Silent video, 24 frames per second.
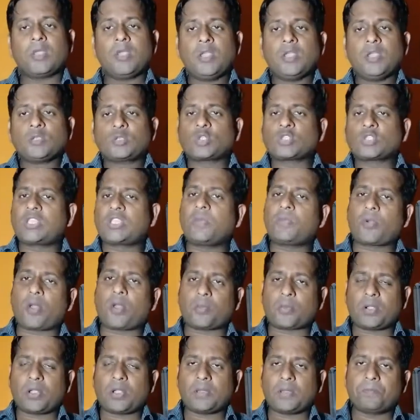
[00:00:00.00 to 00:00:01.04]
So, see
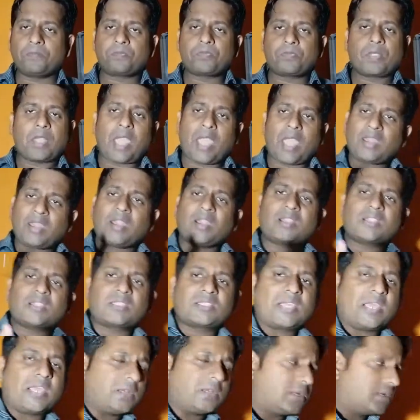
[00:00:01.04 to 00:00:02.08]
properly and
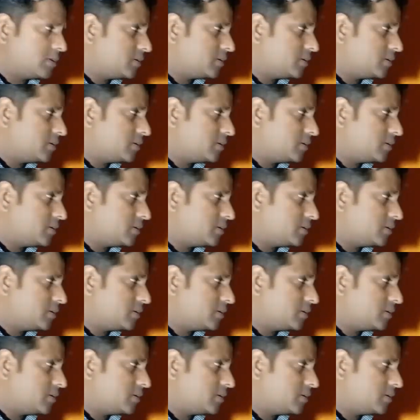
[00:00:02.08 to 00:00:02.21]
understand it.